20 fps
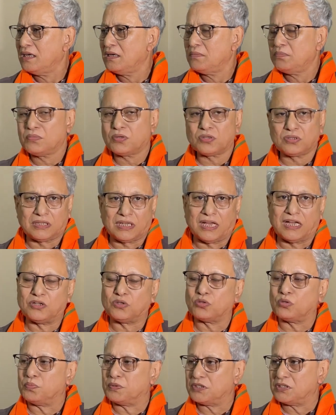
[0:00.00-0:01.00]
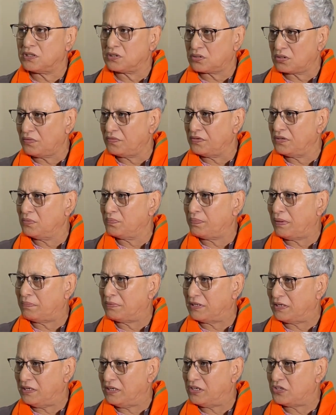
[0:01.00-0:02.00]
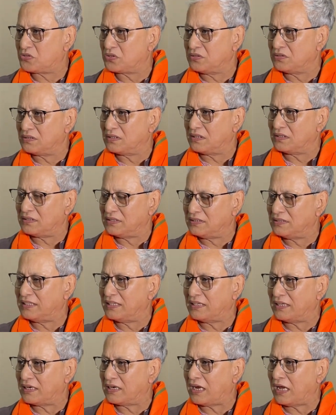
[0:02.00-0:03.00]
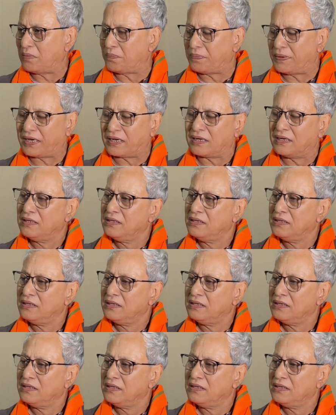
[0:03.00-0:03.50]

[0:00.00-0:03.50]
because they are into the business of public relations and things like that, IPAC.